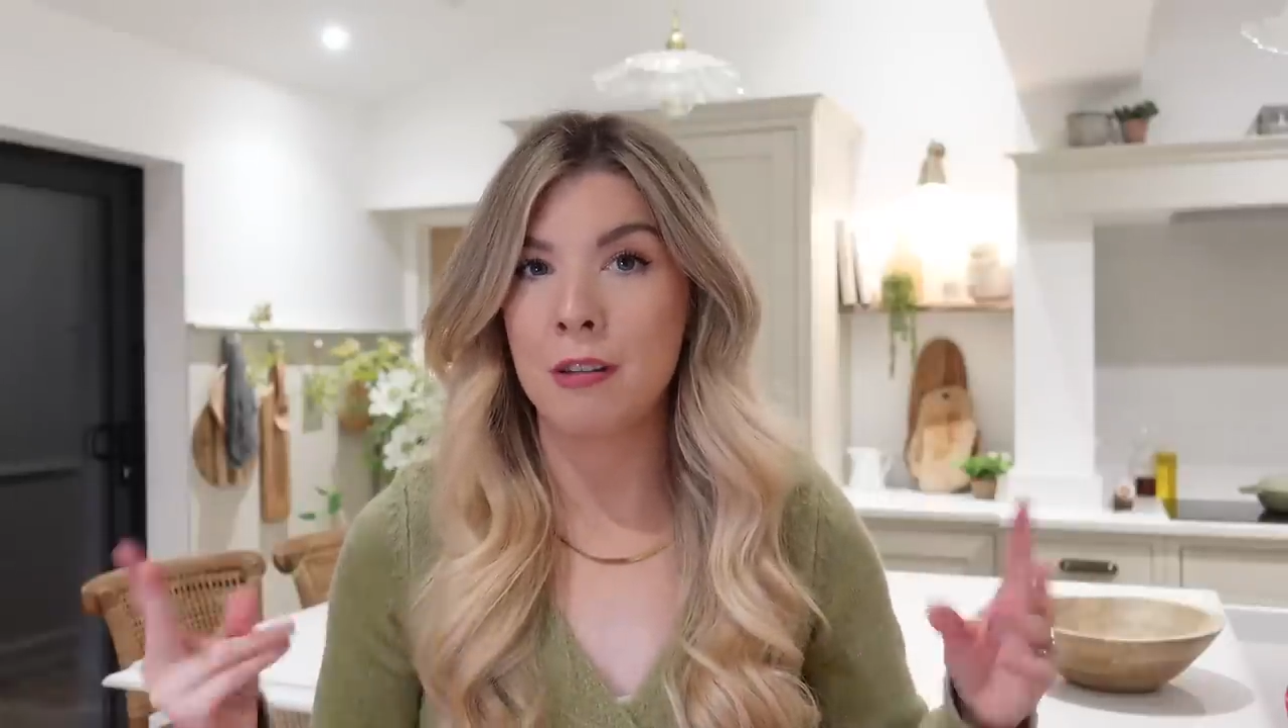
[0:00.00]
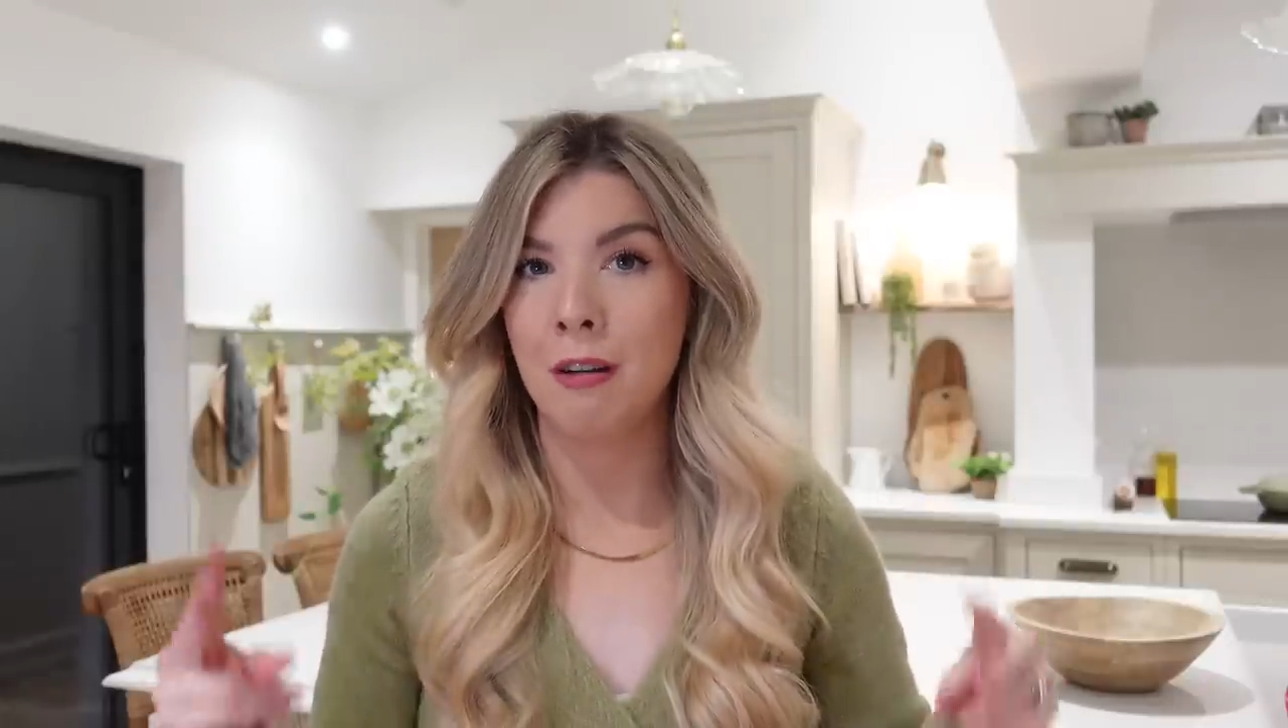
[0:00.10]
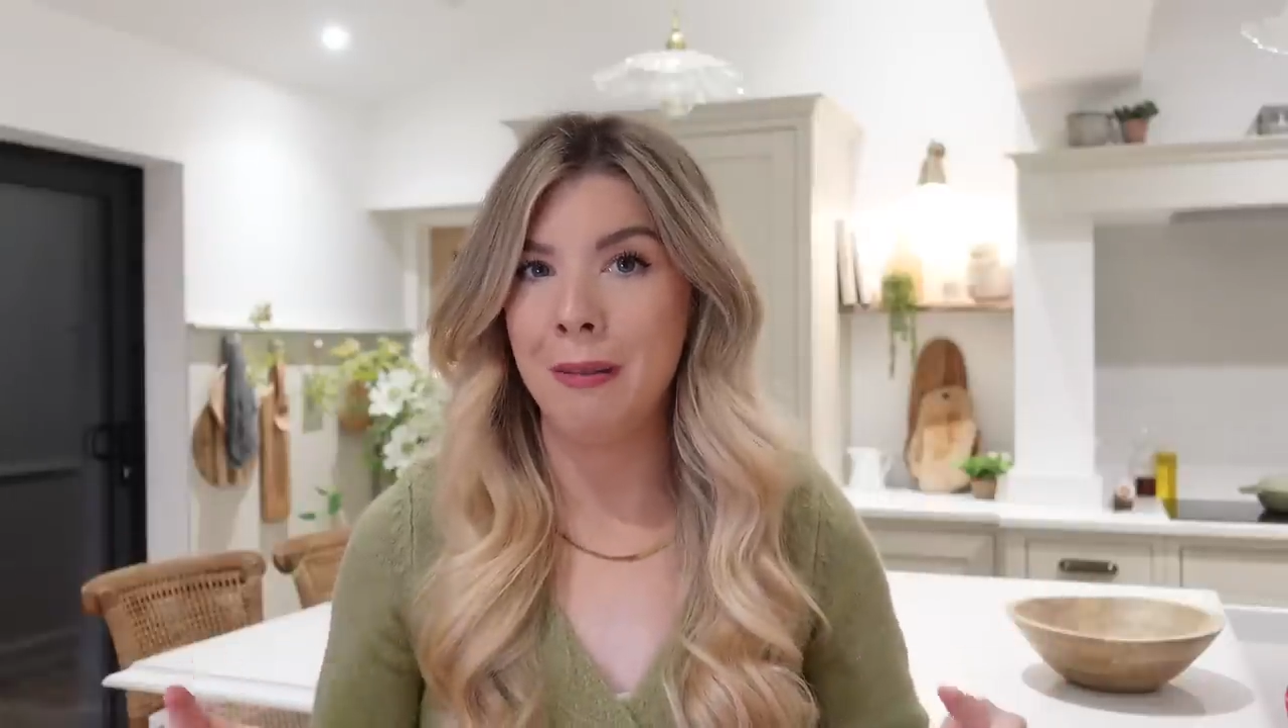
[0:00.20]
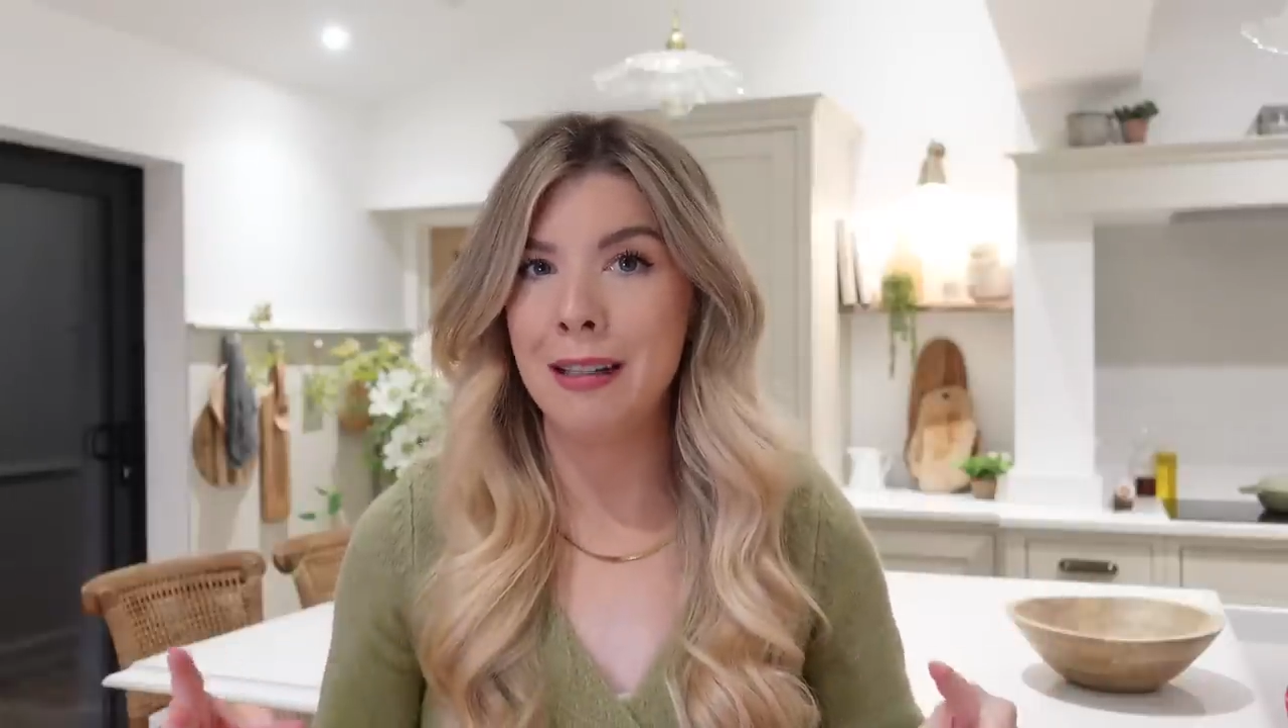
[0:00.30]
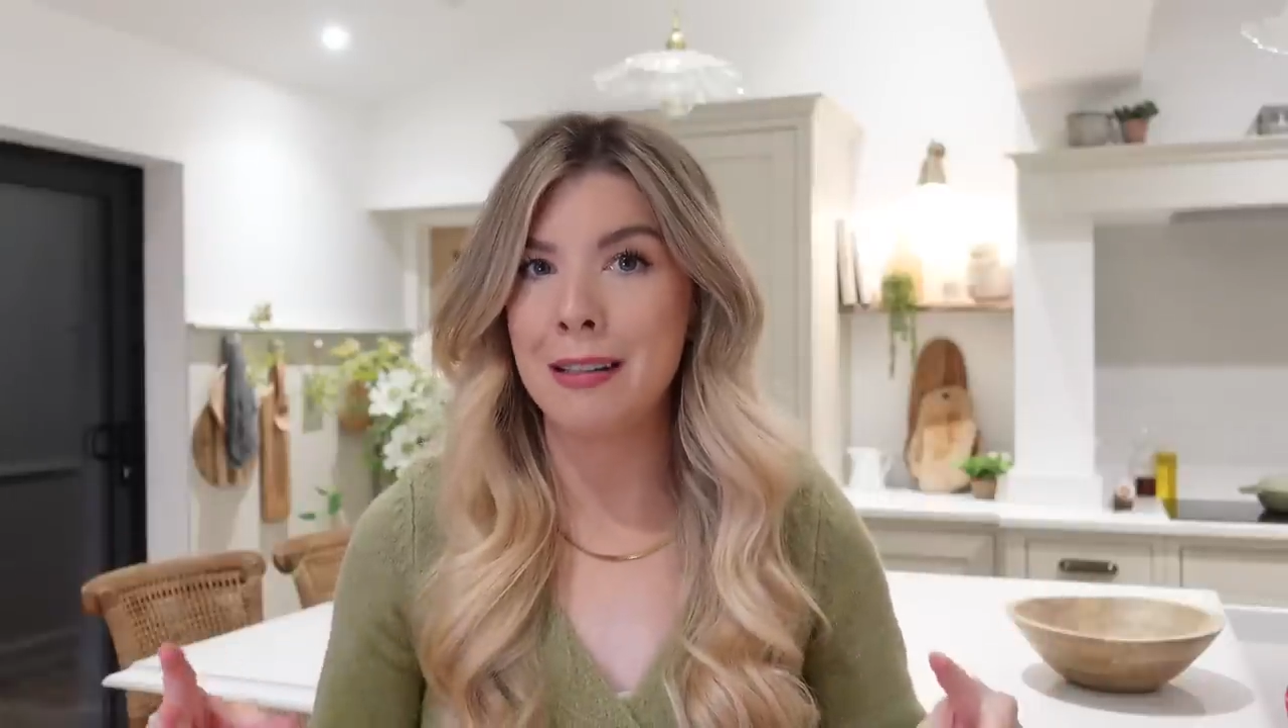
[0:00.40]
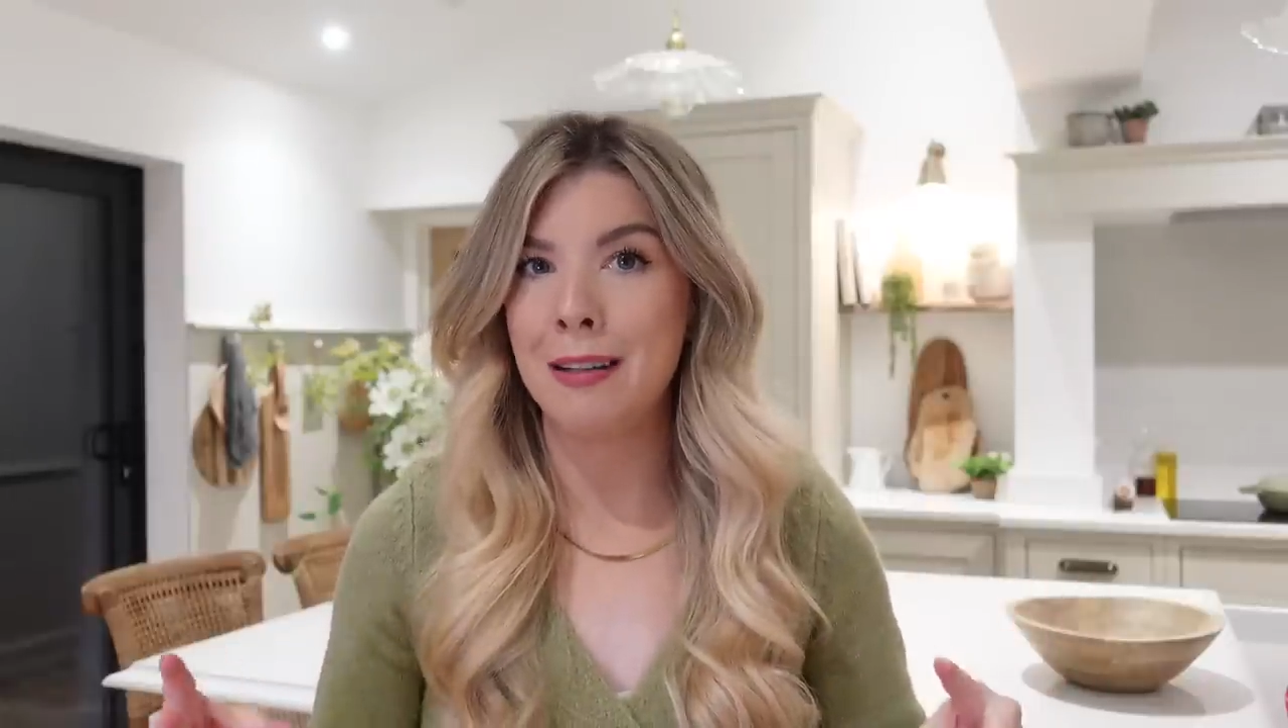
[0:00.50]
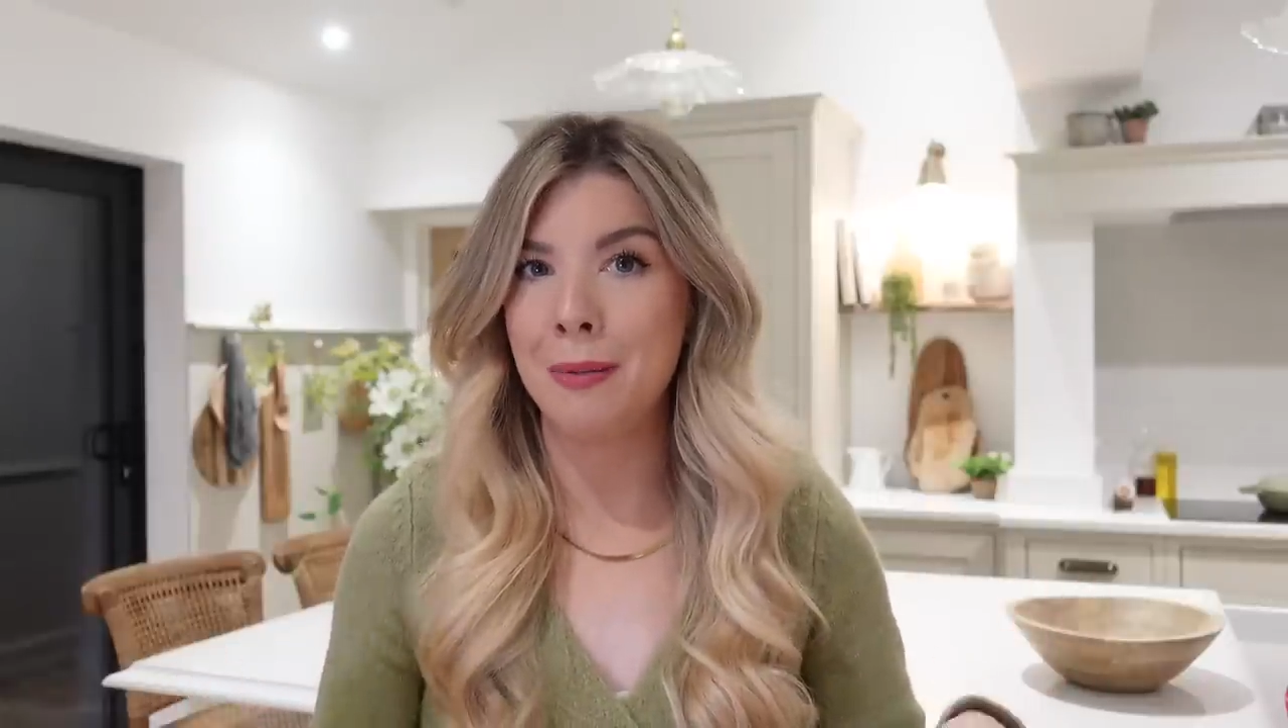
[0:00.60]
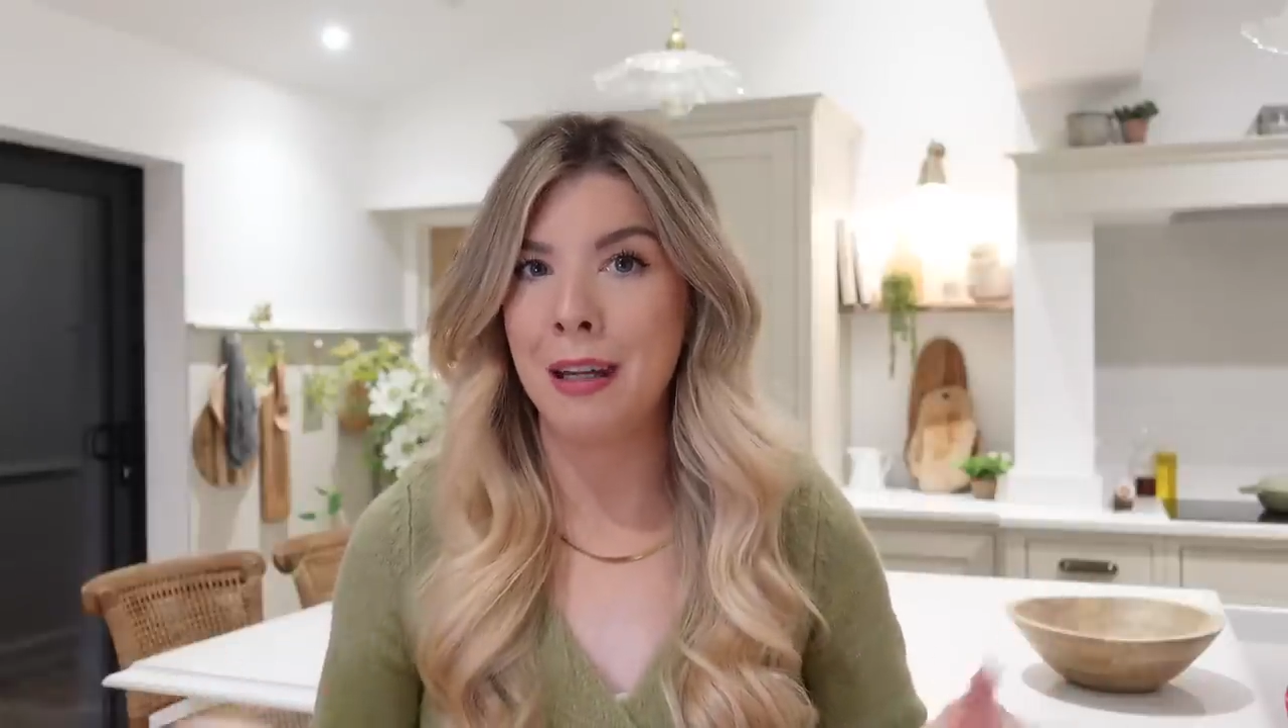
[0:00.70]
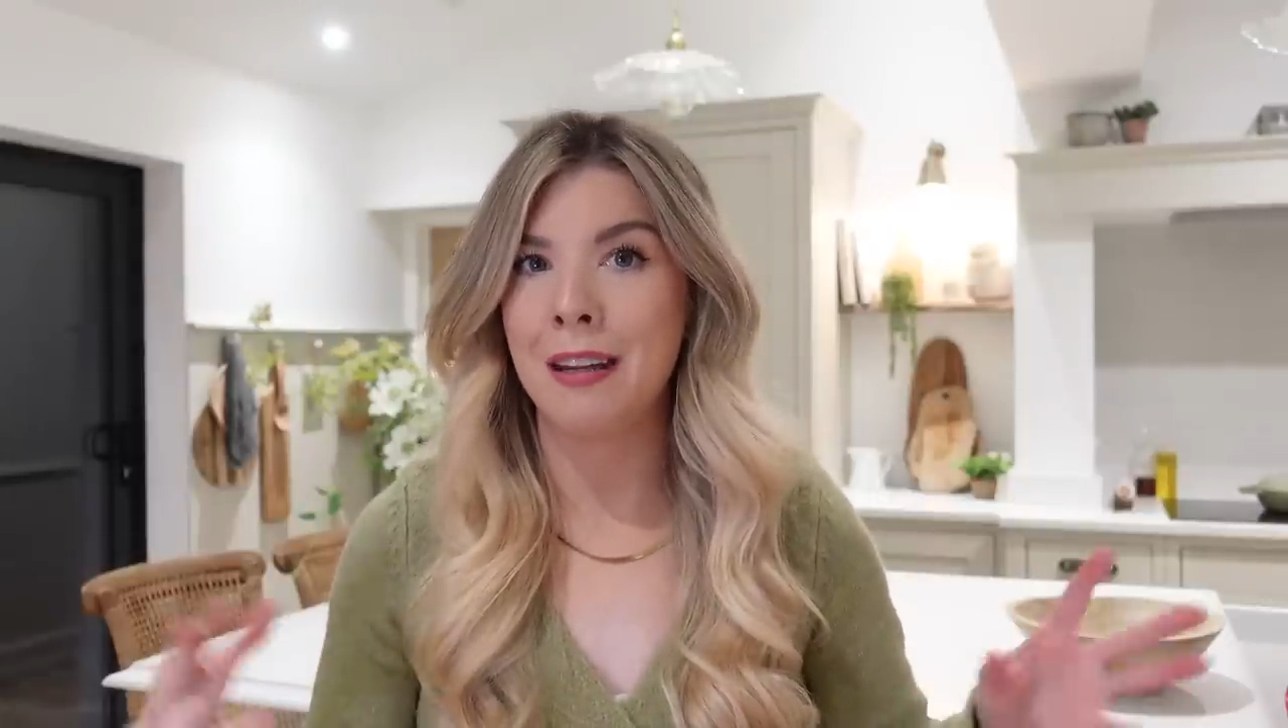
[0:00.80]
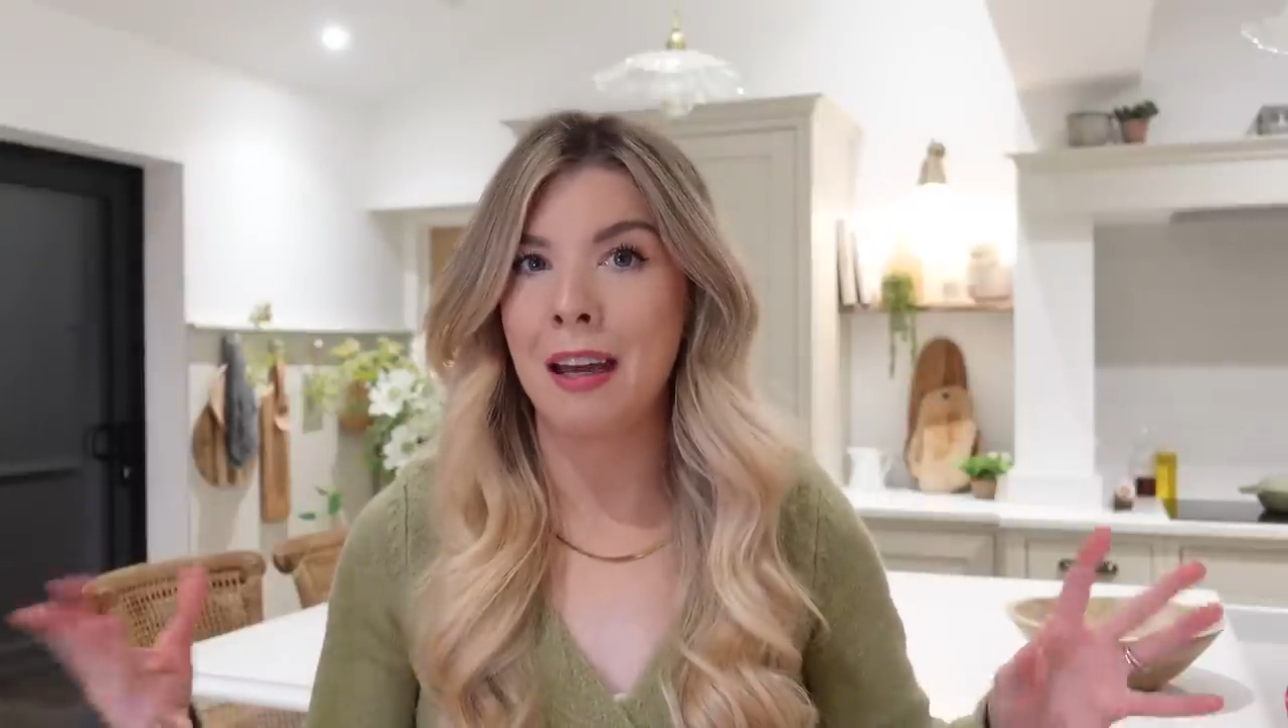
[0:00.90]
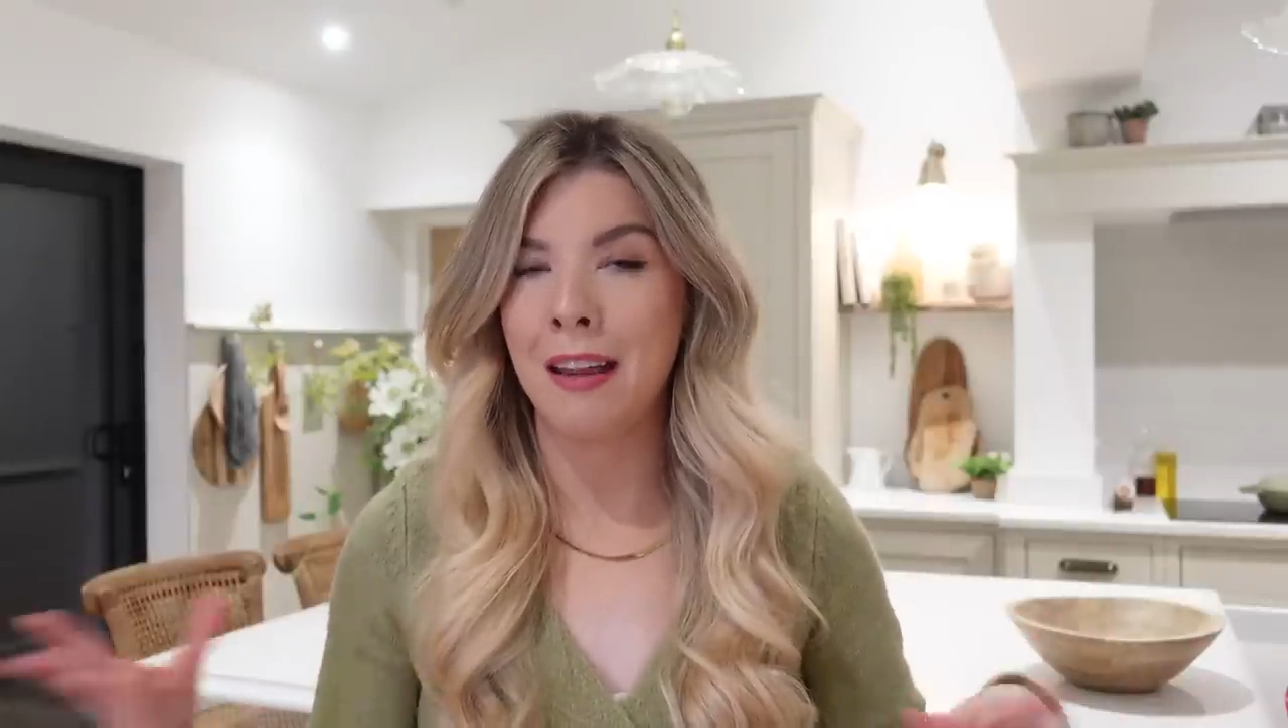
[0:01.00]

that are a bit too big